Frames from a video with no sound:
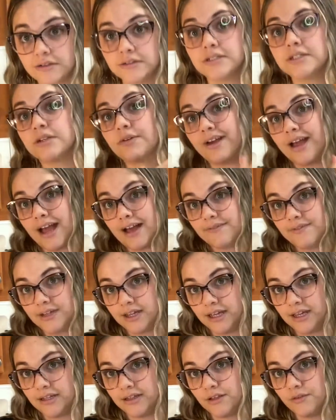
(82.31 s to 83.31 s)
So I have it
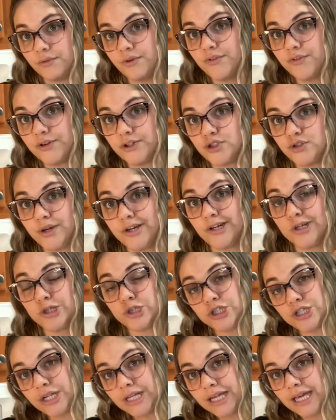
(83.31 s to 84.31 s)
in the refrigerator
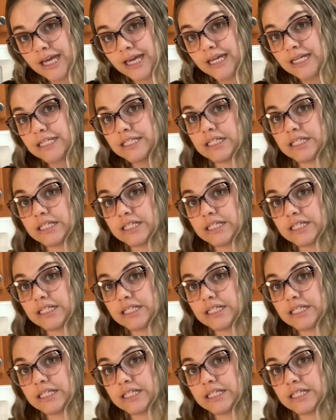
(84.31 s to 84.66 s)
chilling